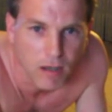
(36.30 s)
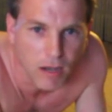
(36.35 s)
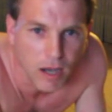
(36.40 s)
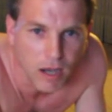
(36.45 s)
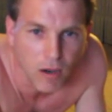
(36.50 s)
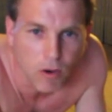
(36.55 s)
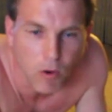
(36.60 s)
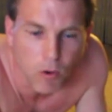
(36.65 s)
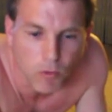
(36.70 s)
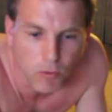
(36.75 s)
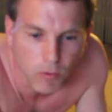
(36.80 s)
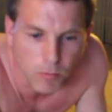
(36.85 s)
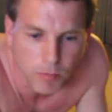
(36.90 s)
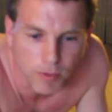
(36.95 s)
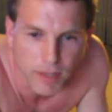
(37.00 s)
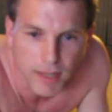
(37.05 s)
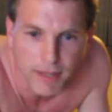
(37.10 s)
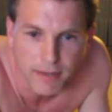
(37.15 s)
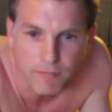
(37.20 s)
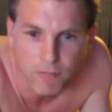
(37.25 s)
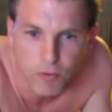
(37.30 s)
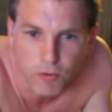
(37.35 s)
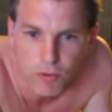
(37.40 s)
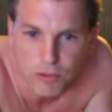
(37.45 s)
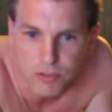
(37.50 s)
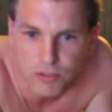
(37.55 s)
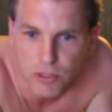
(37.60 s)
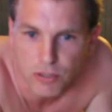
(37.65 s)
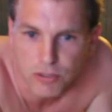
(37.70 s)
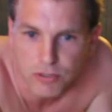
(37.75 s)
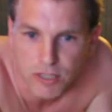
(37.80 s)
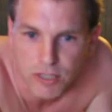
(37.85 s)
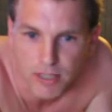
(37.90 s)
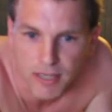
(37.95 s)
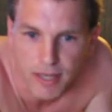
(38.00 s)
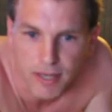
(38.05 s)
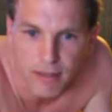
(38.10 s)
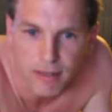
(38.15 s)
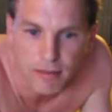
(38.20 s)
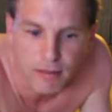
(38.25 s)
I'll hold a plank for as long as I
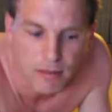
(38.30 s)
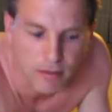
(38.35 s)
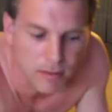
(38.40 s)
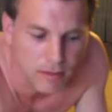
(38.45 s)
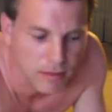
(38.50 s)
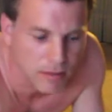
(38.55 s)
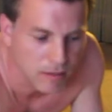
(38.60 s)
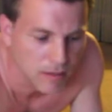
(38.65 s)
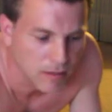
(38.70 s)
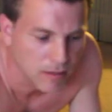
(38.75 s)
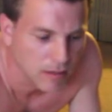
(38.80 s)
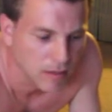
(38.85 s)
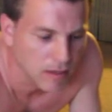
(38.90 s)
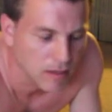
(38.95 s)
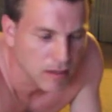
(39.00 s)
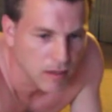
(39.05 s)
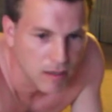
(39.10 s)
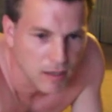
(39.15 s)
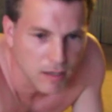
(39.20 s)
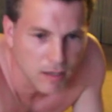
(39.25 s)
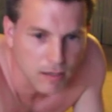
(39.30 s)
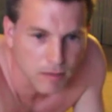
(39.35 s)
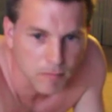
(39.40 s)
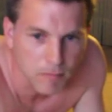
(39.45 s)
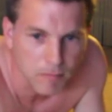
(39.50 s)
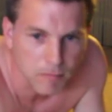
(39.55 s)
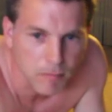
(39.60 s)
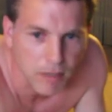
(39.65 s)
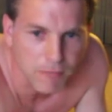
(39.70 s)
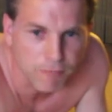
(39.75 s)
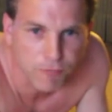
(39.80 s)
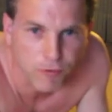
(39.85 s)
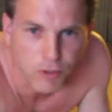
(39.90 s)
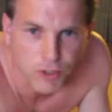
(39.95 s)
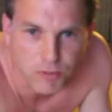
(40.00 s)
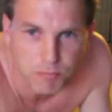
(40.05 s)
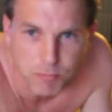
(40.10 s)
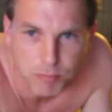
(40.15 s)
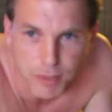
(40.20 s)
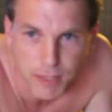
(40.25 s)
can. My
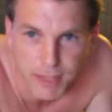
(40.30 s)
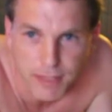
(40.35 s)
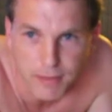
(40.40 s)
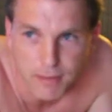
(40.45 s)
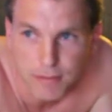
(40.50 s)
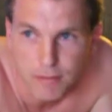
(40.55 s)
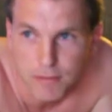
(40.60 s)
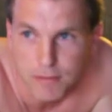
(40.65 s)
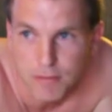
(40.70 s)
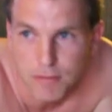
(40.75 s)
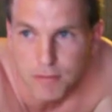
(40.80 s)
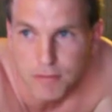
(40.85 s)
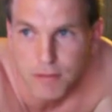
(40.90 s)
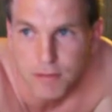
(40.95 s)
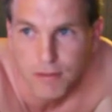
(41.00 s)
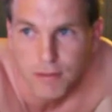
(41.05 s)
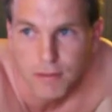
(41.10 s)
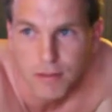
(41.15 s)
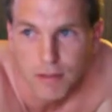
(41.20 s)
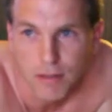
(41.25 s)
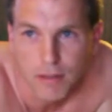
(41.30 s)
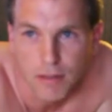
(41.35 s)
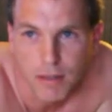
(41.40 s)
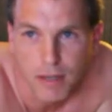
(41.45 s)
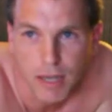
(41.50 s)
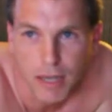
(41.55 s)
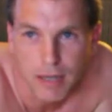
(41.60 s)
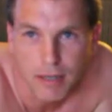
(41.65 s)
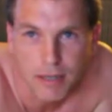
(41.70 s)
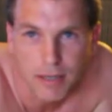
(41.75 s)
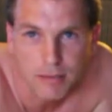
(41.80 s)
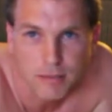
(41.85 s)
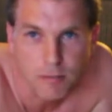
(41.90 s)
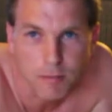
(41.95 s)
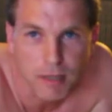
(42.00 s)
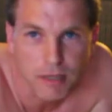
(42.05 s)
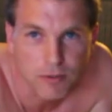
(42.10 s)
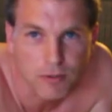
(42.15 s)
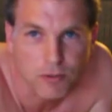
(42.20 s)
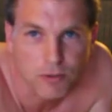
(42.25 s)
first plank, I got to
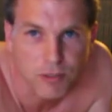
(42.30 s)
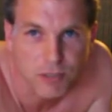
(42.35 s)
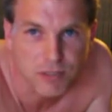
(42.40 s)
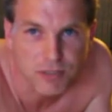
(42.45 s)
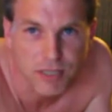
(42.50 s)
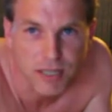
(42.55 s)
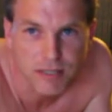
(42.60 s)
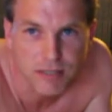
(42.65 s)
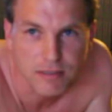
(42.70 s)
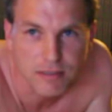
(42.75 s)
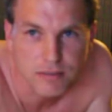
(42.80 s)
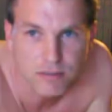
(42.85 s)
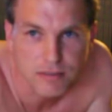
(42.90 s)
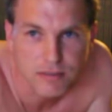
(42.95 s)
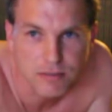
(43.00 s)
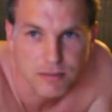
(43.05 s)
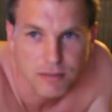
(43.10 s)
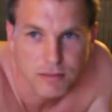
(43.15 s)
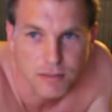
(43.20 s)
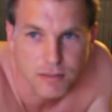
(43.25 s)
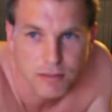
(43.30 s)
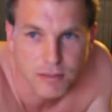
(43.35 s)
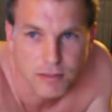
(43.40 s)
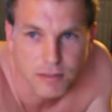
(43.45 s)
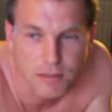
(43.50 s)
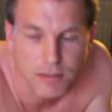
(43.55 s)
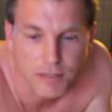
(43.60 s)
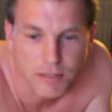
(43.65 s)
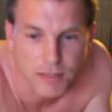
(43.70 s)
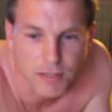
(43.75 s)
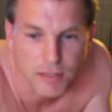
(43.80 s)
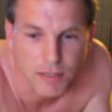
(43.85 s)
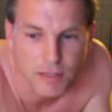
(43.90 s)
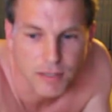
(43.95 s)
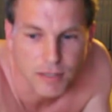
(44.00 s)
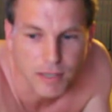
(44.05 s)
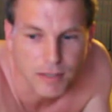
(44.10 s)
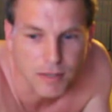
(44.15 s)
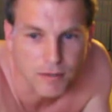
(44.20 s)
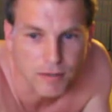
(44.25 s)
about 30 seconds,
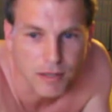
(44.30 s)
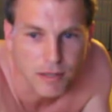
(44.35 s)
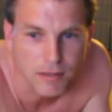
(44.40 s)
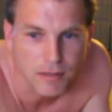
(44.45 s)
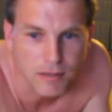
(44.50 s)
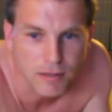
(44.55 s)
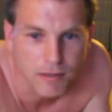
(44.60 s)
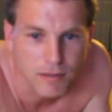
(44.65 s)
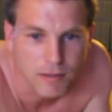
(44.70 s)
and I thought,